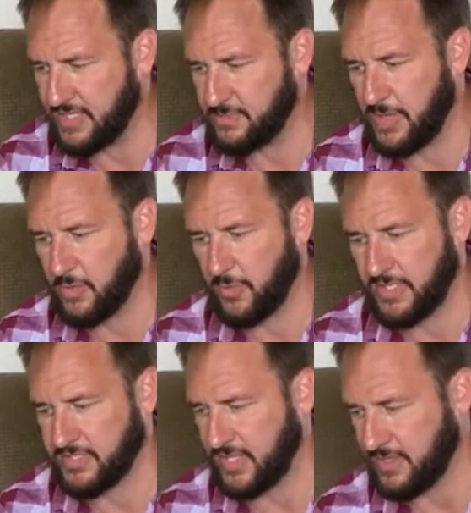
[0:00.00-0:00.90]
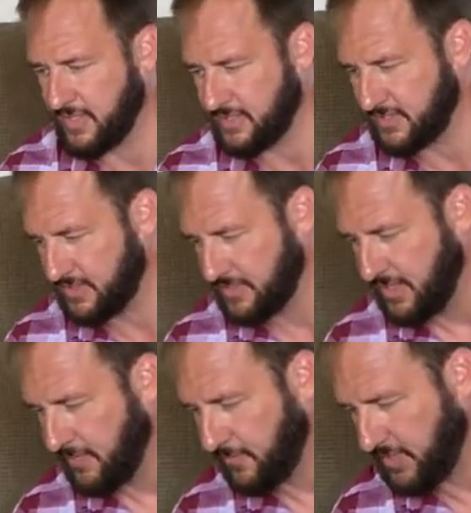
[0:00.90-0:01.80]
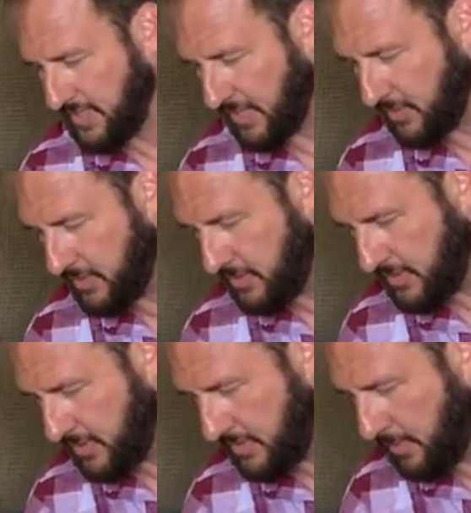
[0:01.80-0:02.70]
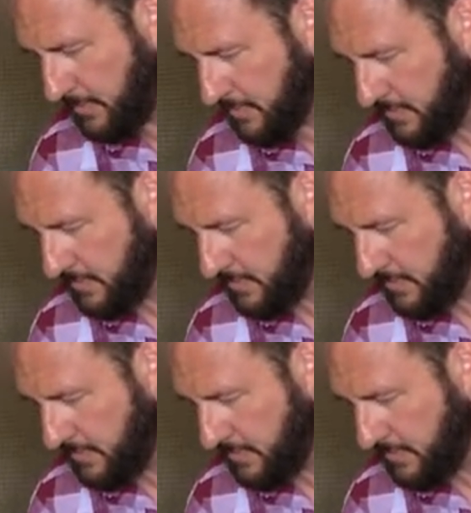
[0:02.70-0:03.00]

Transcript: he does better when it's like this for the down. Up.